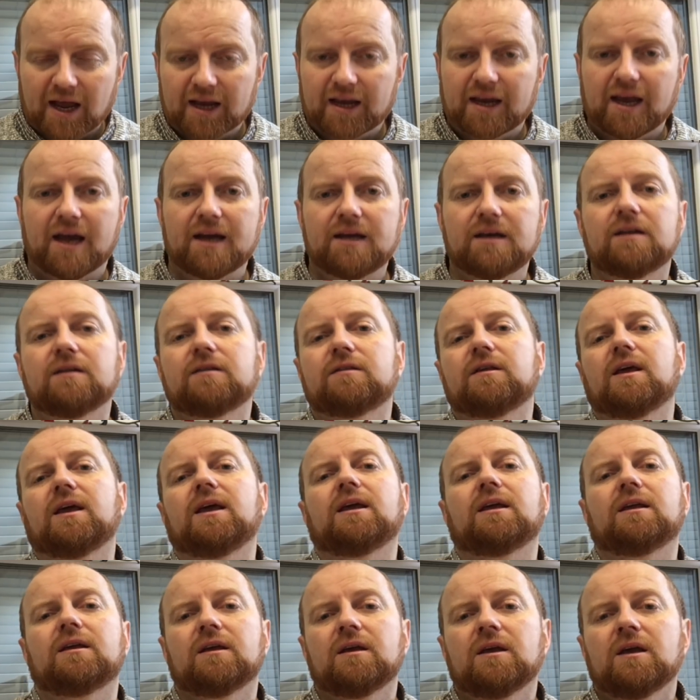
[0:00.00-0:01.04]
that kind of
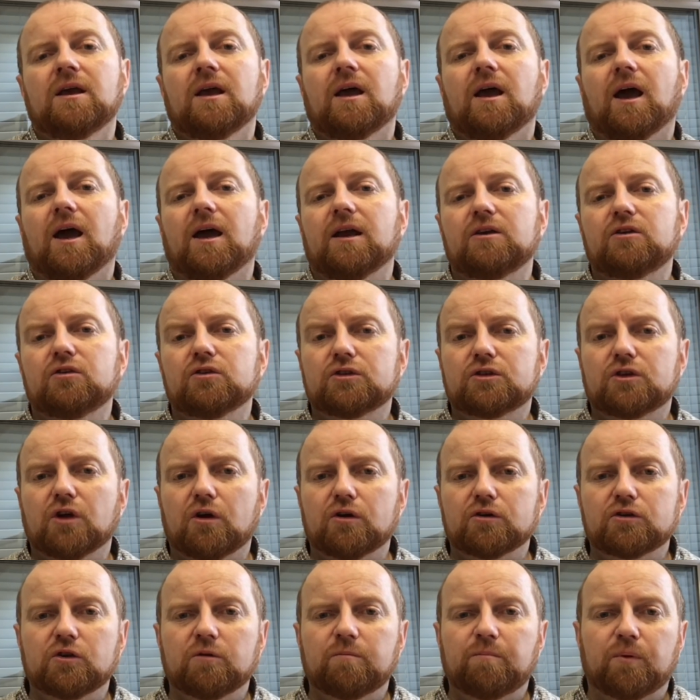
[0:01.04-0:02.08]
thing. And just
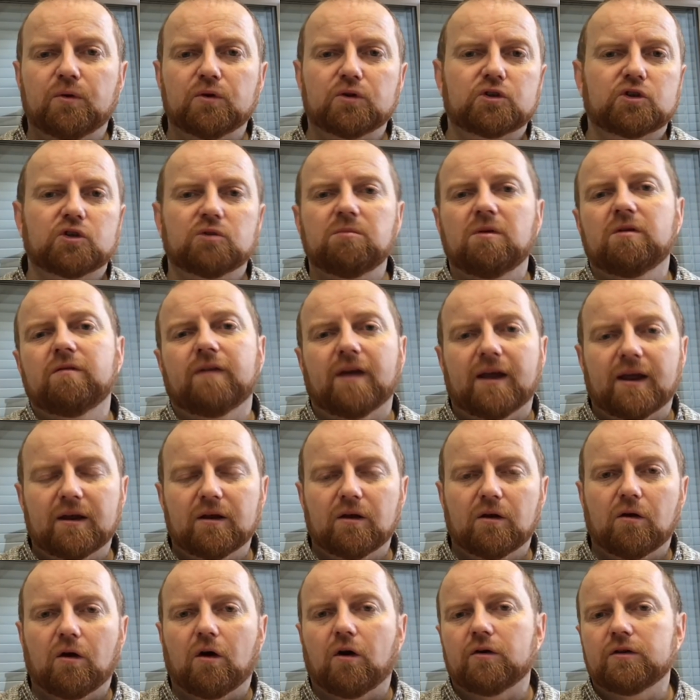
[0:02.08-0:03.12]
also put some of
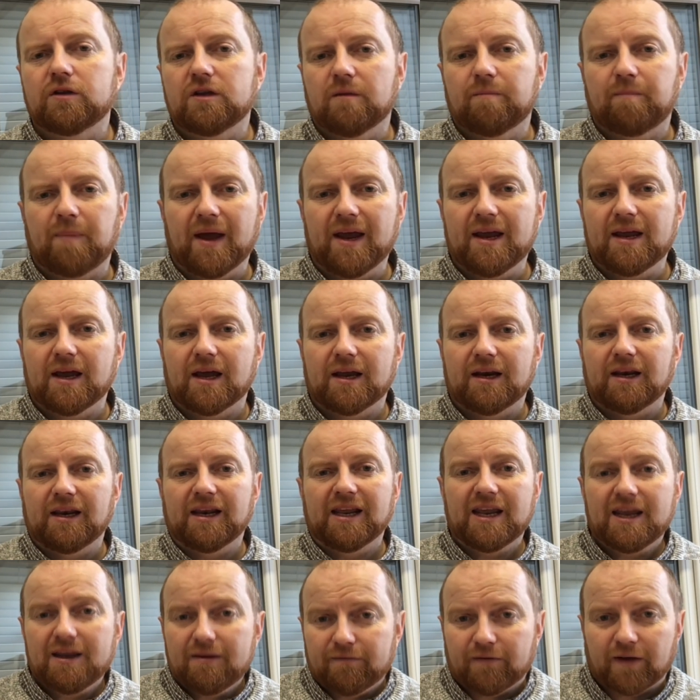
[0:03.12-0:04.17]
it on your bait and
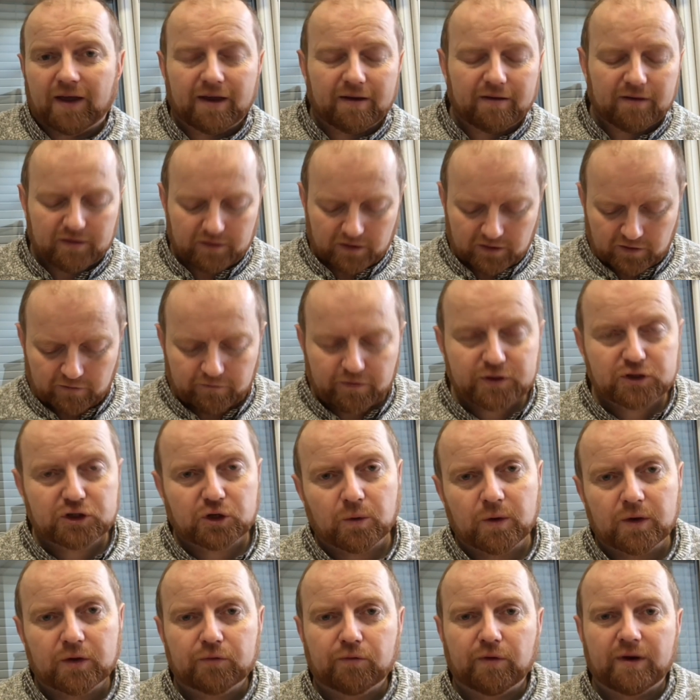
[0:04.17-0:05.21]
leave it for
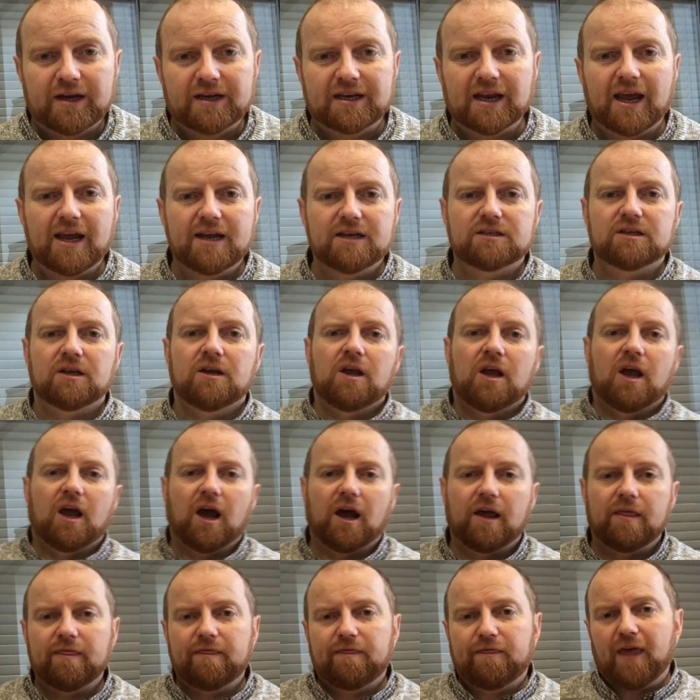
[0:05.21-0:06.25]
2 or 3 days.
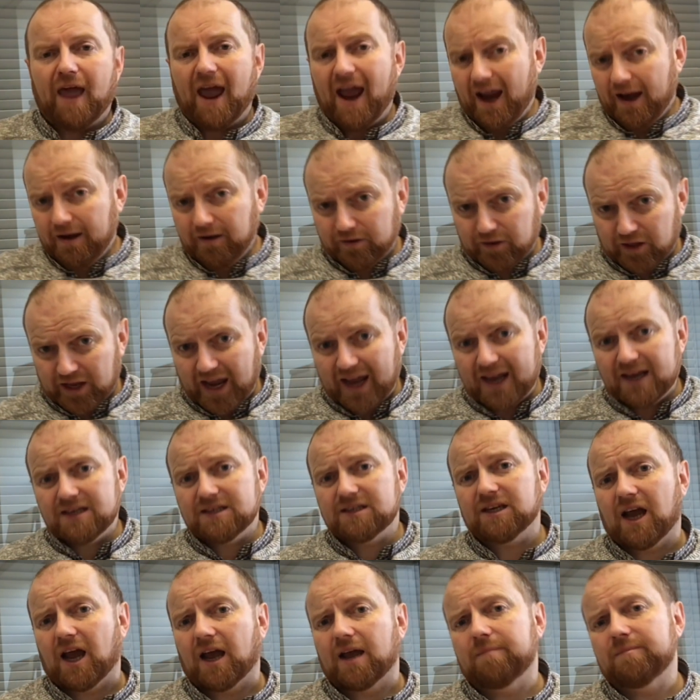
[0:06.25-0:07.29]
And then the
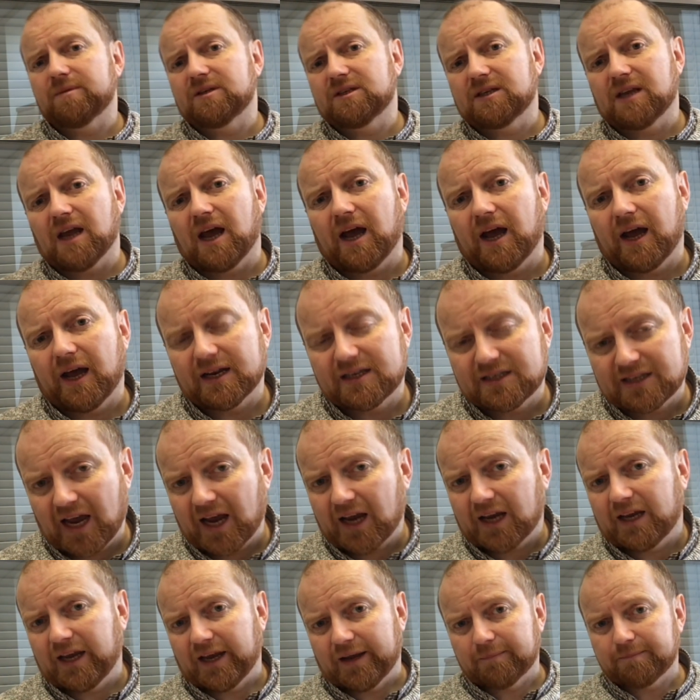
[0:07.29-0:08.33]
enzymes start
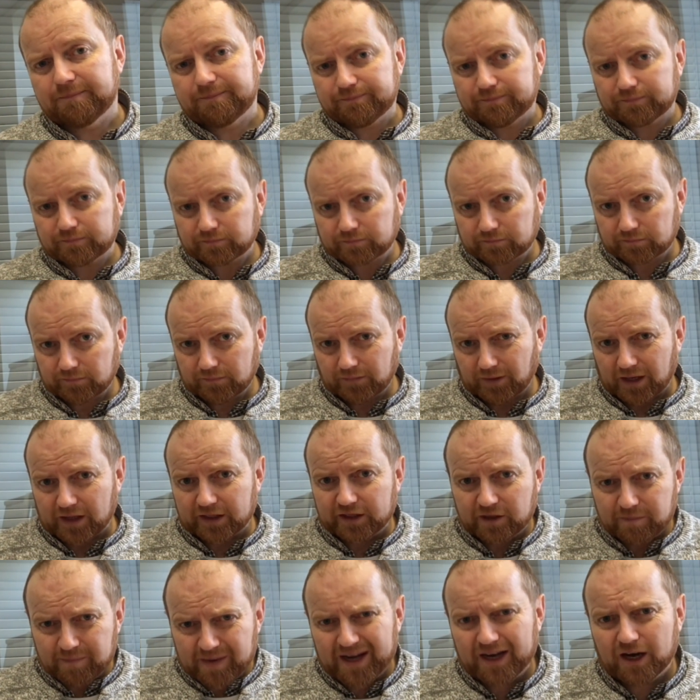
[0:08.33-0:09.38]
attacking
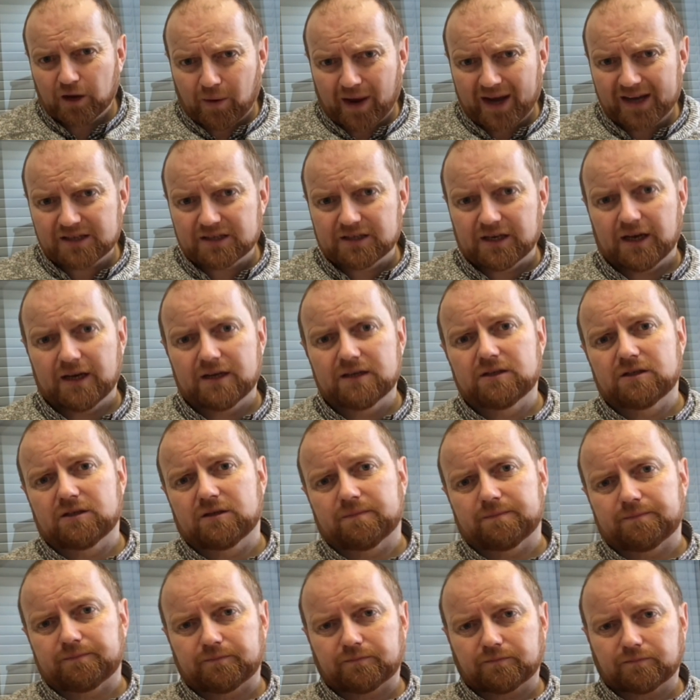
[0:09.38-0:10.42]
the amino
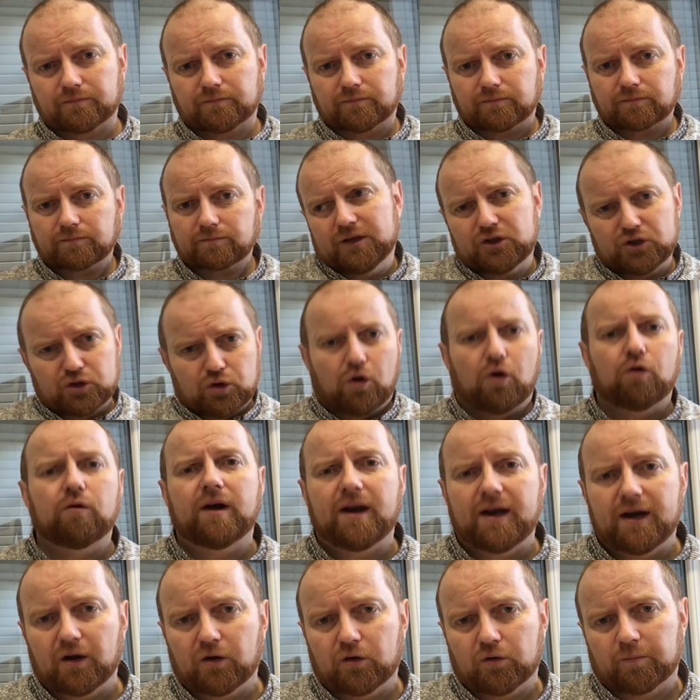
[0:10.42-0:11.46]
acids and store
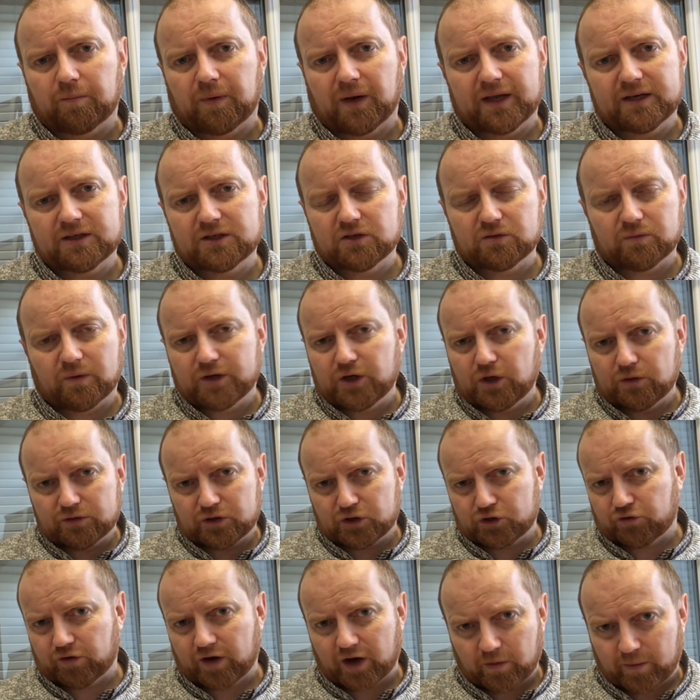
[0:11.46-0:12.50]
it in a good place as well.
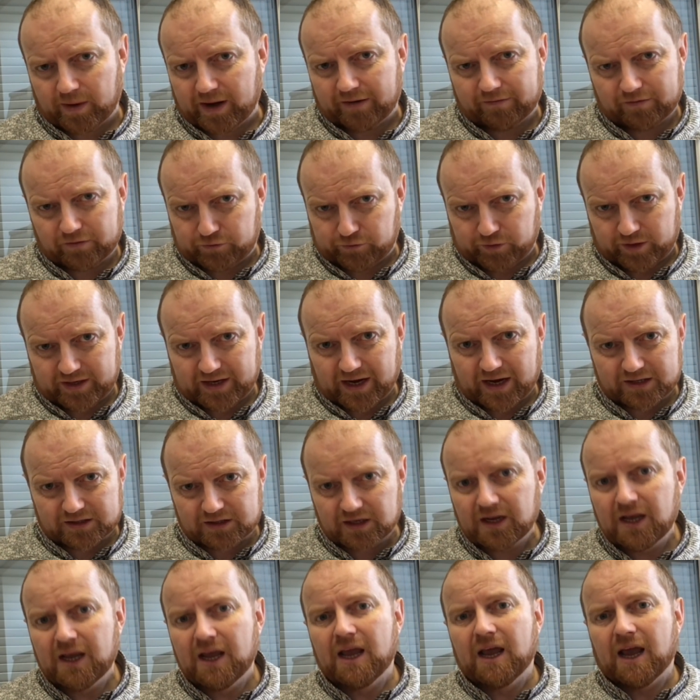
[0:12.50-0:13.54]
Use it straight away after 3
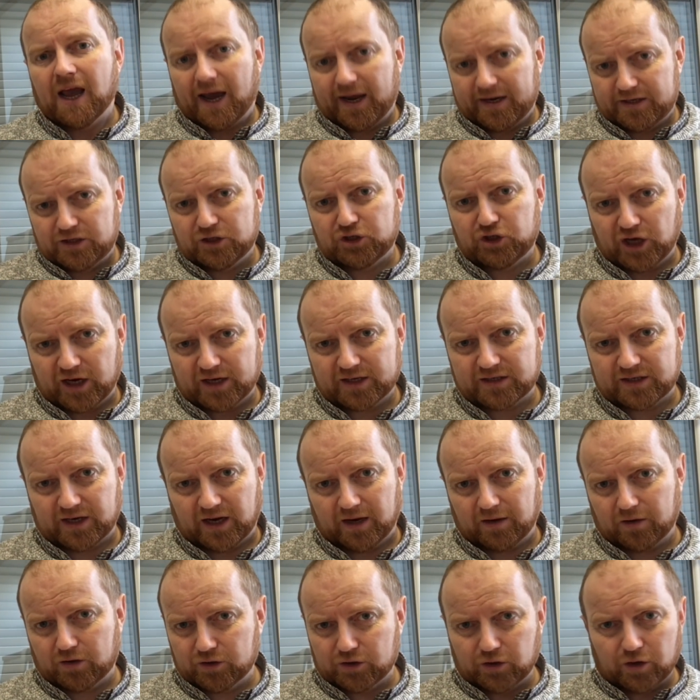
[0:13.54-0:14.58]
days. I suggest
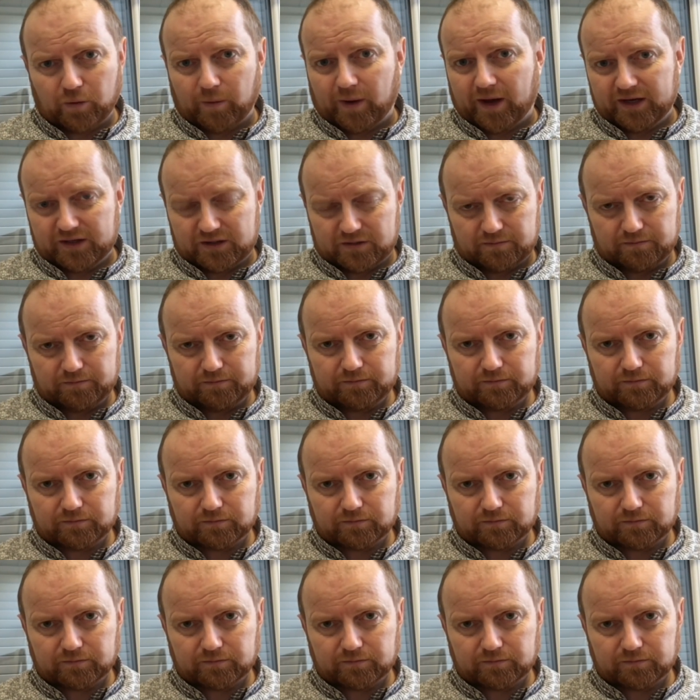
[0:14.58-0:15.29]
that because otherwise